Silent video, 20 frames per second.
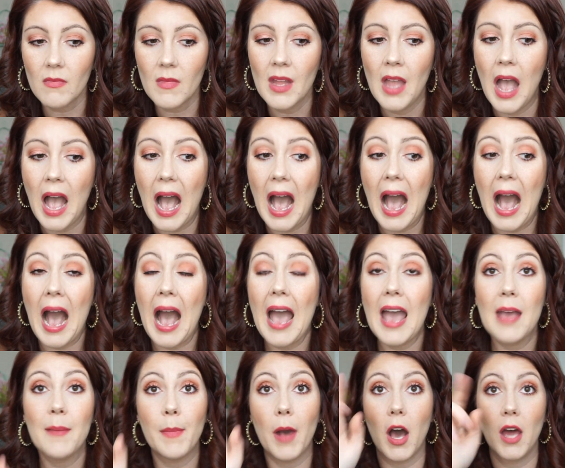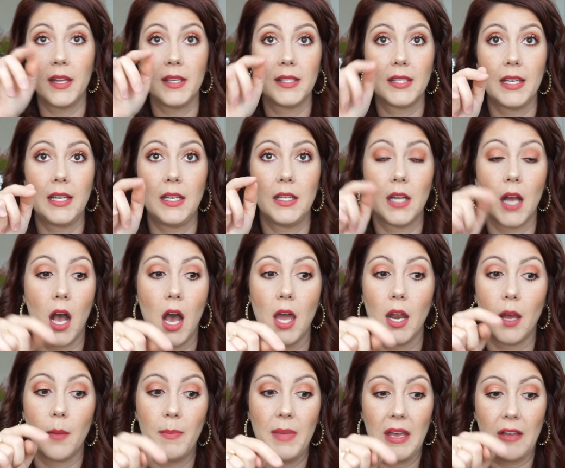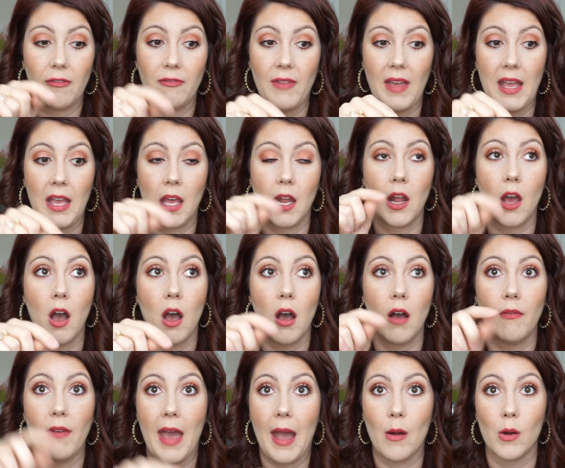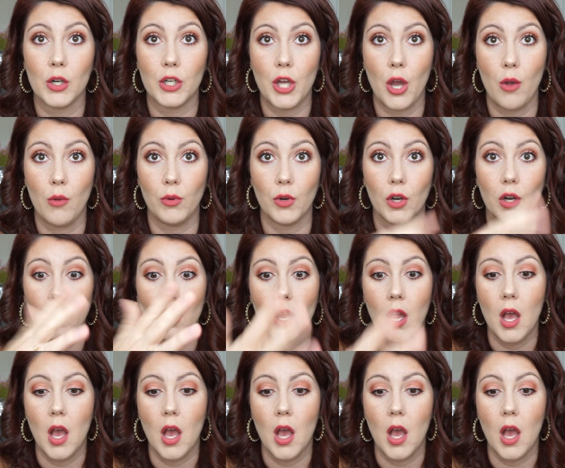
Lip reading: I am honestly not a big fan of our toner.